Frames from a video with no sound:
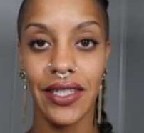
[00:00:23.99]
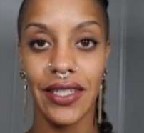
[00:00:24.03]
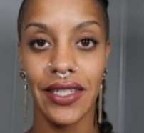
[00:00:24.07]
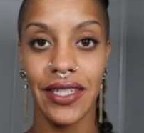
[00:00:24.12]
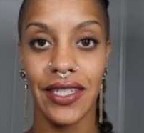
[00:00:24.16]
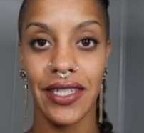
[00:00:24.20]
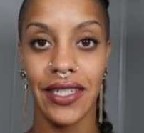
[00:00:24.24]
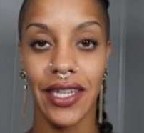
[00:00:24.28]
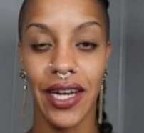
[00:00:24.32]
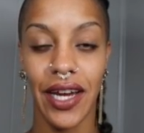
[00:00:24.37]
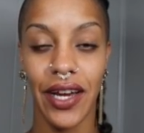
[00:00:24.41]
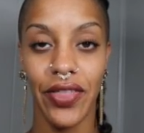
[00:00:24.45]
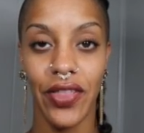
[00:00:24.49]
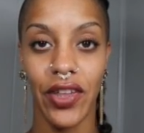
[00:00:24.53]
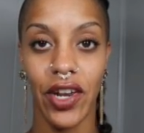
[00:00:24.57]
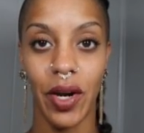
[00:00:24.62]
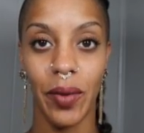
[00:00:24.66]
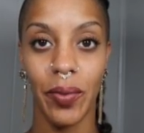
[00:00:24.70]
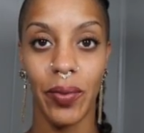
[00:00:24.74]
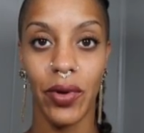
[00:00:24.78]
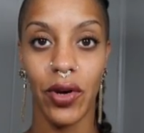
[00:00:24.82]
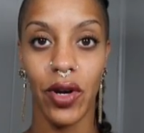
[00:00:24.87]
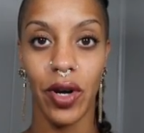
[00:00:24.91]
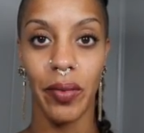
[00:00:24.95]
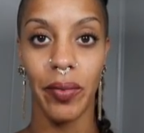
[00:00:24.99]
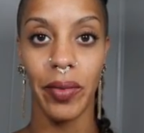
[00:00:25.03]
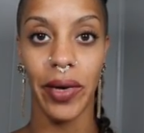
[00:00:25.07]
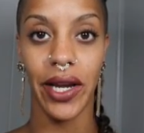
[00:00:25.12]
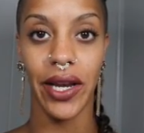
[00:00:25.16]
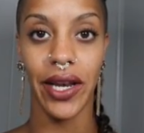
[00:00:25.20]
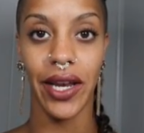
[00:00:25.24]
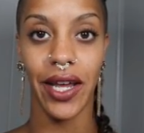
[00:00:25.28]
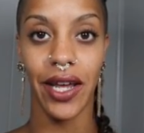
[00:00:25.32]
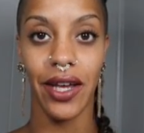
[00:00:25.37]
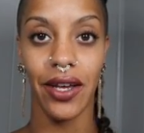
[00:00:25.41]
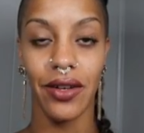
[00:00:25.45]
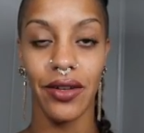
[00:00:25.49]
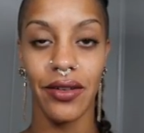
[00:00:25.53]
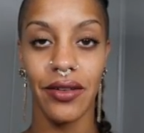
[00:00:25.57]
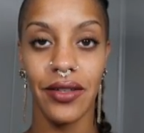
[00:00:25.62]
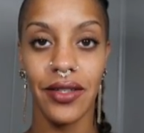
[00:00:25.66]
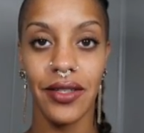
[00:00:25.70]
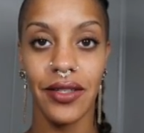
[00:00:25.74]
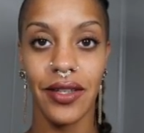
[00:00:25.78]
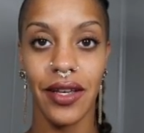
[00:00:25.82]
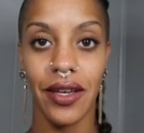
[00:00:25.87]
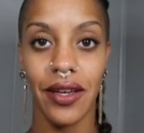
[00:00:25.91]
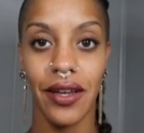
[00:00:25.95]
design that I put on my
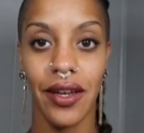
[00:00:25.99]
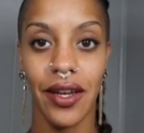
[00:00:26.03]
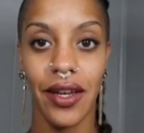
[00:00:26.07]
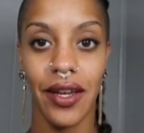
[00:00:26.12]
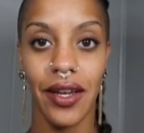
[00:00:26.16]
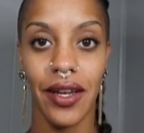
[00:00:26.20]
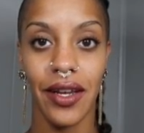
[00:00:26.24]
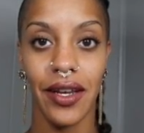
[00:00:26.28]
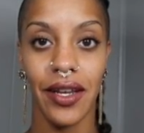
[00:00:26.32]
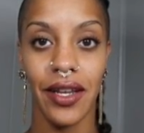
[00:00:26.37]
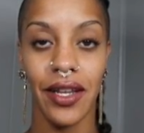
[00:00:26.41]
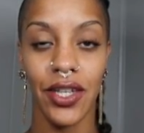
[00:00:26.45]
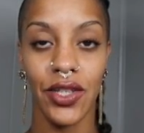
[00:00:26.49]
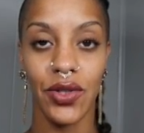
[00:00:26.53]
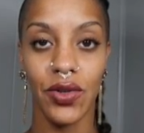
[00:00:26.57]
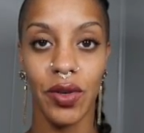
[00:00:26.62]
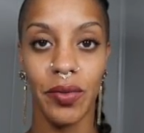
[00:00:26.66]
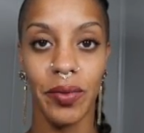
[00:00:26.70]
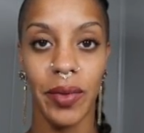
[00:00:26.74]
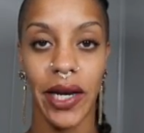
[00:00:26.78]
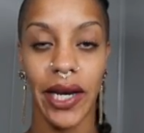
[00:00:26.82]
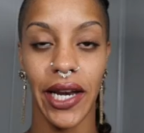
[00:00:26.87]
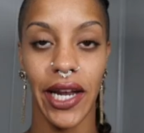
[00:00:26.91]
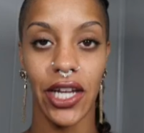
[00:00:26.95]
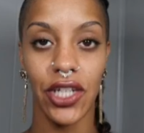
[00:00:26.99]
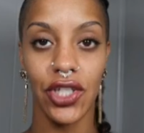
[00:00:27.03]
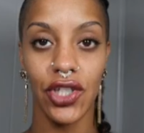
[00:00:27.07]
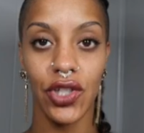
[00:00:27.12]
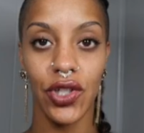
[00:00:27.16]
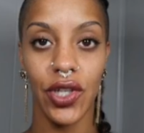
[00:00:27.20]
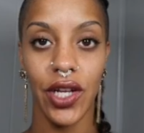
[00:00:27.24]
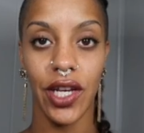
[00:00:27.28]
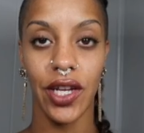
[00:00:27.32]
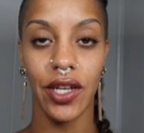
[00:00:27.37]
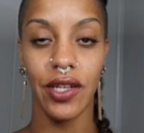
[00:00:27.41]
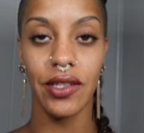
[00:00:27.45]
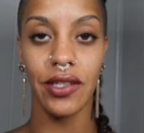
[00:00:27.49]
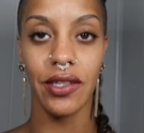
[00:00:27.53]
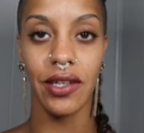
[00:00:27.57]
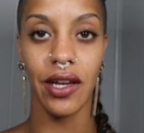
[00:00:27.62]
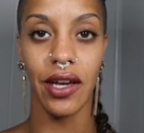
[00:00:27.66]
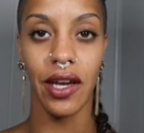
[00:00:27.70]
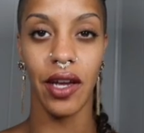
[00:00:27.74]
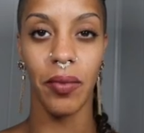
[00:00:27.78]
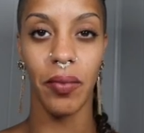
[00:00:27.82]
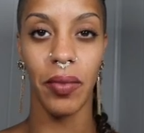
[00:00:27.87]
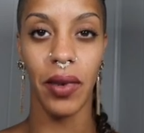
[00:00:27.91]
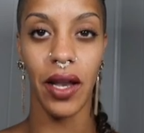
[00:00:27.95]
nails, and these are my natural nails, and
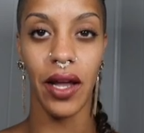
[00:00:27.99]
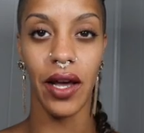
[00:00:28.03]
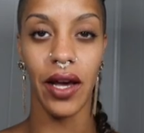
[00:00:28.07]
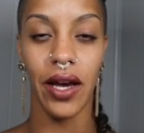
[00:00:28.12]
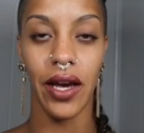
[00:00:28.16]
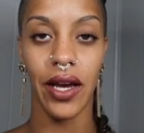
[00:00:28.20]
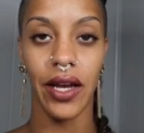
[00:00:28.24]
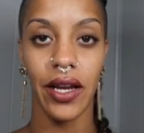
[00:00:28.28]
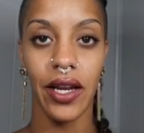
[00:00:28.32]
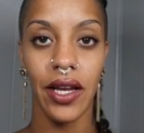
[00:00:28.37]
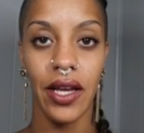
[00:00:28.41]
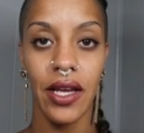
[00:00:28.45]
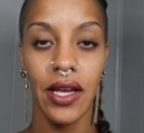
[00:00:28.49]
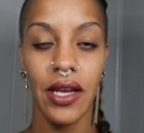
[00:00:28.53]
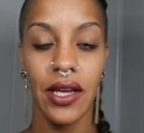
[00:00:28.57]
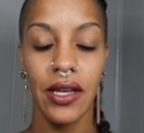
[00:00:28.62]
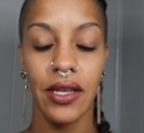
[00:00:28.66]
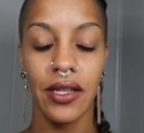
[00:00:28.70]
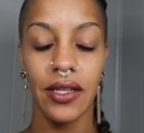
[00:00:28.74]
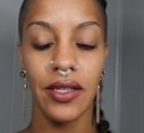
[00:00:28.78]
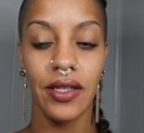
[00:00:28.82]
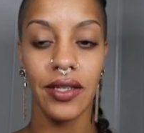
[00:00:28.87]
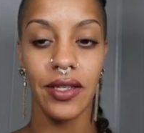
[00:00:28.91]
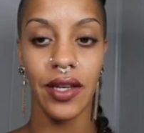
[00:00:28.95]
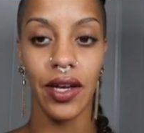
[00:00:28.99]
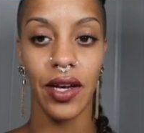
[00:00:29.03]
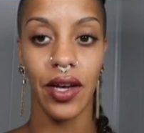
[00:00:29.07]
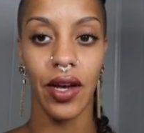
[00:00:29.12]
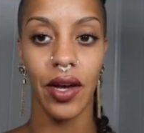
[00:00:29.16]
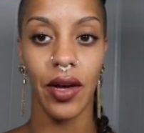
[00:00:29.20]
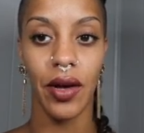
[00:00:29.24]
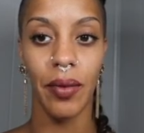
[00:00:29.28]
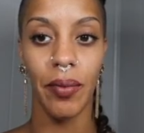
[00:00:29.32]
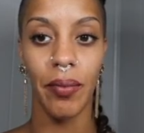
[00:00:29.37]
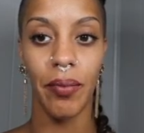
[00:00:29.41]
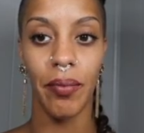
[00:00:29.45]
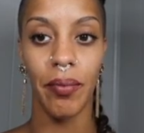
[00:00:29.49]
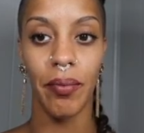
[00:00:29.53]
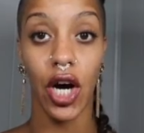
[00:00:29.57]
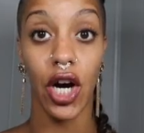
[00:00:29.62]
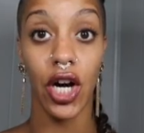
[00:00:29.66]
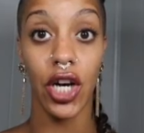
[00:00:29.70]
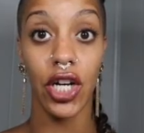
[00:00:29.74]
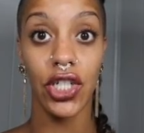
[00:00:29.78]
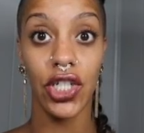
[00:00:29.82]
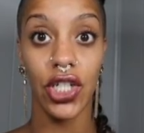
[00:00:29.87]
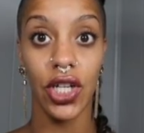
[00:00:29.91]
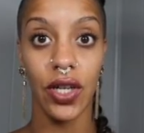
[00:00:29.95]
I applied some
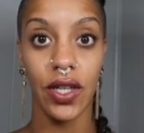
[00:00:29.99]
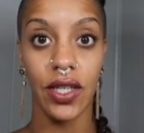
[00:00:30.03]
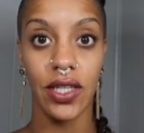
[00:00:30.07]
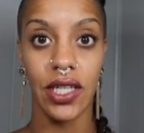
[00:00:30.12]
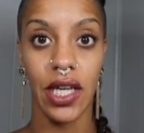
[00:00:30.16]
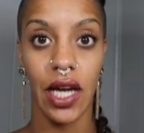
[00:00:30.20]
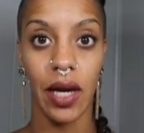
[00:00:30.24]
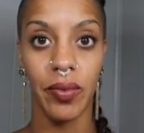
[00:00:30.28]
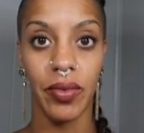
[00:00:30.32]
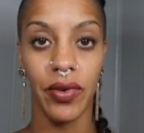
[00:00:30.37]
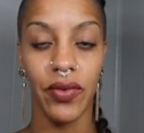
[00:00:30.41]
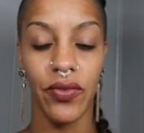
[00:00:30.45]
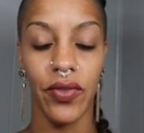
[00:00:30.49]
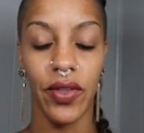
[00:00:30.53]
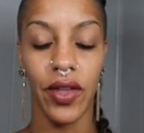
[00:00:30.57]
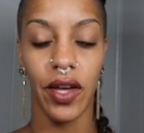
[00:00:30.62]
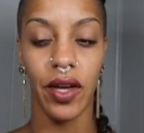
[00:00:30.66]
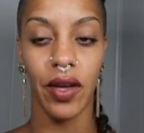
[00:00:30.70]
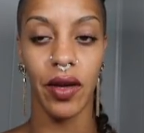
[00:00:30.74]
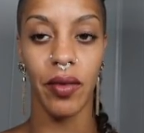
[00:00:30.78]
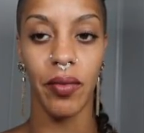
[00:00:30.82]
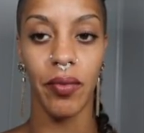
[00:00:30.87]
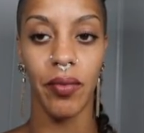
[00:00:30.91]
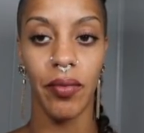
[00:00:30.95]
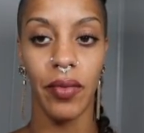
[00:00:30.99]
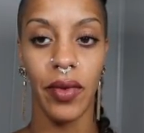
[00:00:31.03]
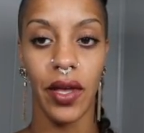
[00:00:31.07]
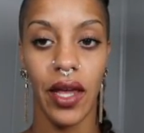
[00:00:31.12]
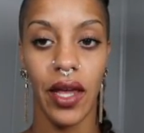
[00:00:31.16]
hard gel on top of them